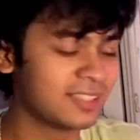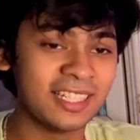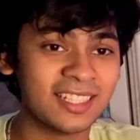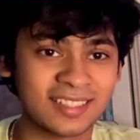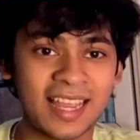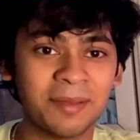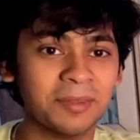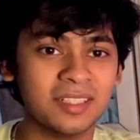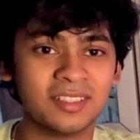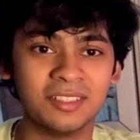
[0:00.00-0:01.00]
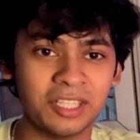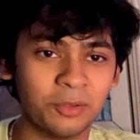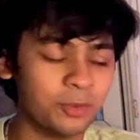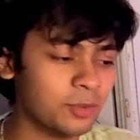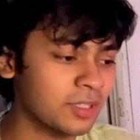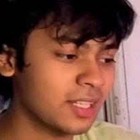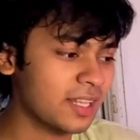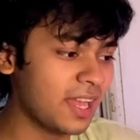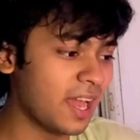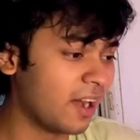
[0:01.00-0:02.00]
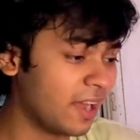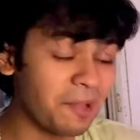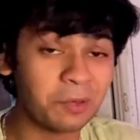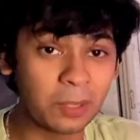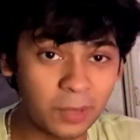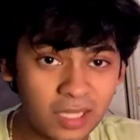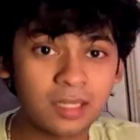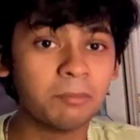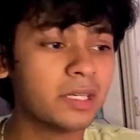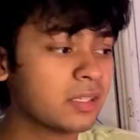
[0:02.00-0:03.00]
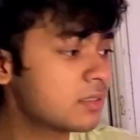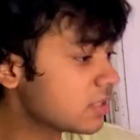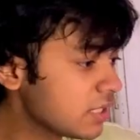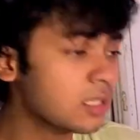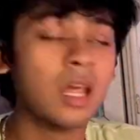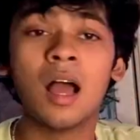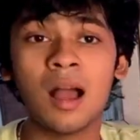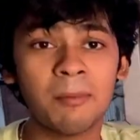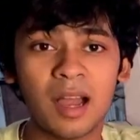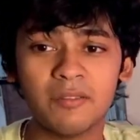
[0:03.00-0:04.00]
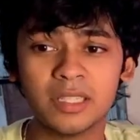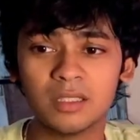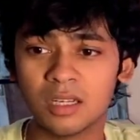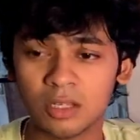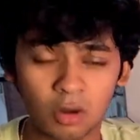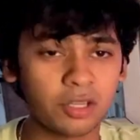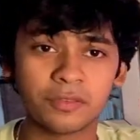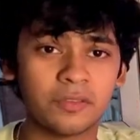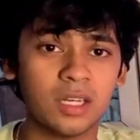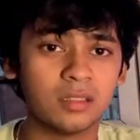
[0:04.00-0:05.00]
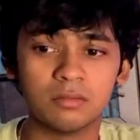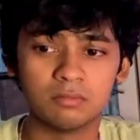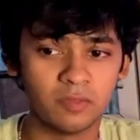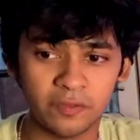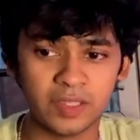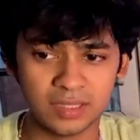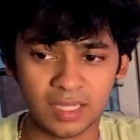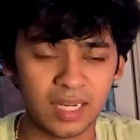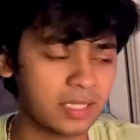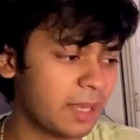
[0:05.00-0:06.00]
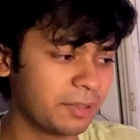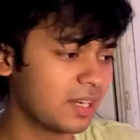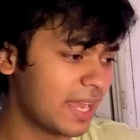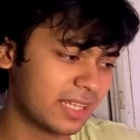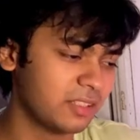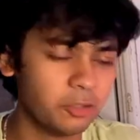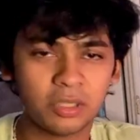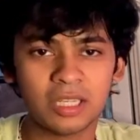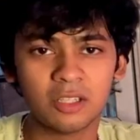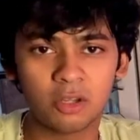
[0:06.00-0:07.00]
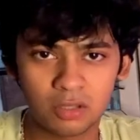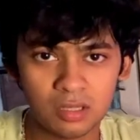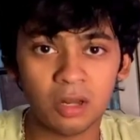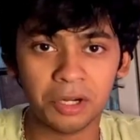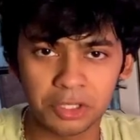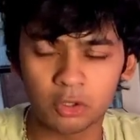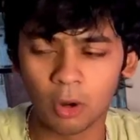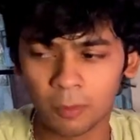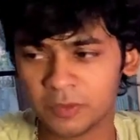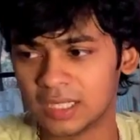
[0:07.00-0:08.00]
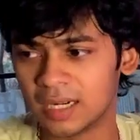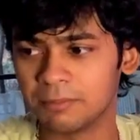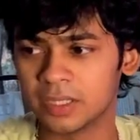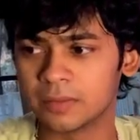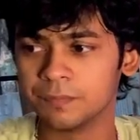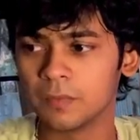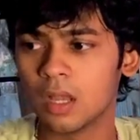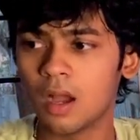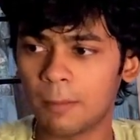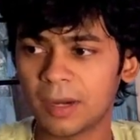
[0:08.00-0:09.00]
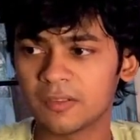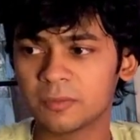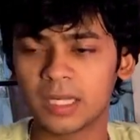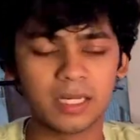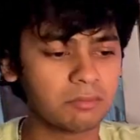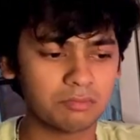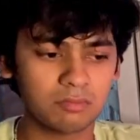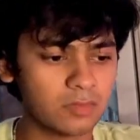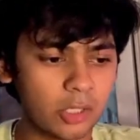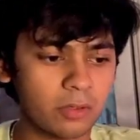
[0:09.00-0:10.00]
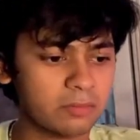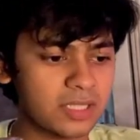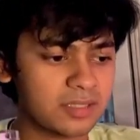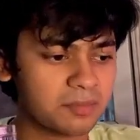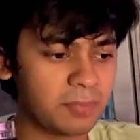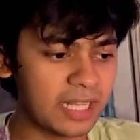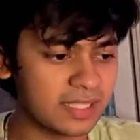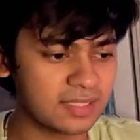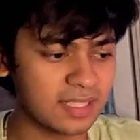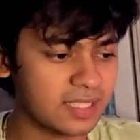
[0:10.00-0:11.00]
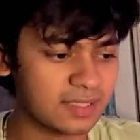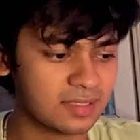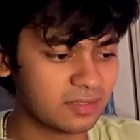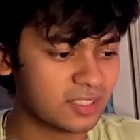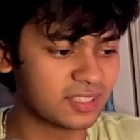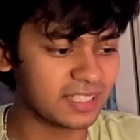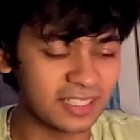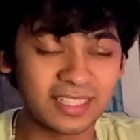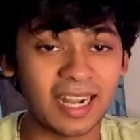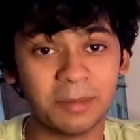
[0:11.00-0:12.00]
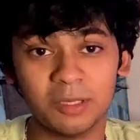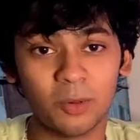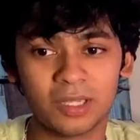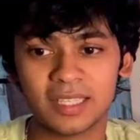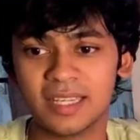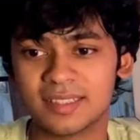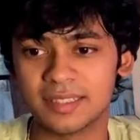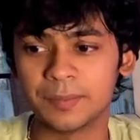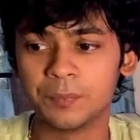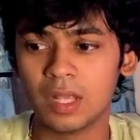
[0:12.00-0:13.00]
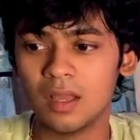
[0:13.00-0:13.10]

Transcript: three assignments due uh, every week, but still, I'm having a lot of fun with that. I mean, I you can learn to cope with that, but apart from that, you know, this place is just incredible. What can I say?